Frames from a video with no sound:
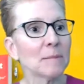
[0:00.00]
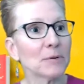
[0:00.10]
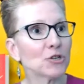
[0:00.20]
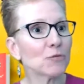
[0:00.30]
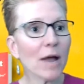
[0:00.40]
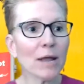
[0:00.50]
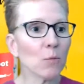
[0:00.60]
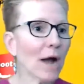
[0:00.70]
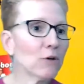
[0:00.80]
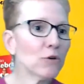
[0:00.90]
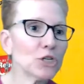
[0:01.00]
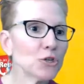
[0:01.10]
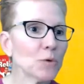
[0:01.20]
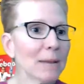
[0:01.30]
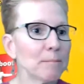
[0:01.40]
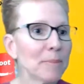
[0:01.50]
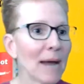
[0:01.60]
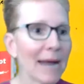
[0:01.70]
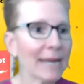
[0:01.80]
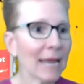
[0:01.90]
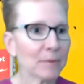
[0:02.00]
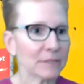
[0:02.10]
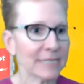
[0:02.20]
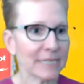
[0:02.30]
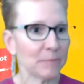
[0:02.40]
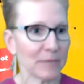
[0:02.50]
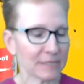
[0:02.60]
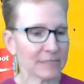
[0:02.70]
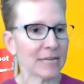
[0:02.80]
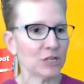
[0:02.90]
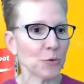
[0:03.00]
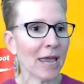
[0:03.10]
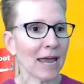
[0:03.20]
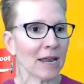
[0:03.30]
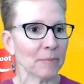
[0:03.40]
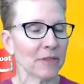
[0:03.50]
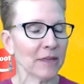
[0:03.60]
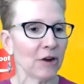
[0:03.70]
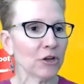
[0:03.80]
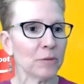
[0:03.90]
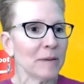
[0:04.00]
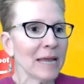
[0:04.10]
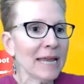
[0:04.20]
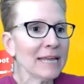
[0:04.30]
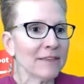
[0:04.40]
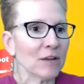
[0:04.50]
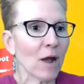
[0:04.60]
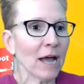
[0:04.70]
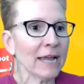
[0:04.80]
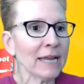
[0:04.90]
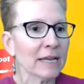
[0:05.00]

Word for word: But you're right, why couldn't you add pineapple tidbits as you had up there? It could be anything, right?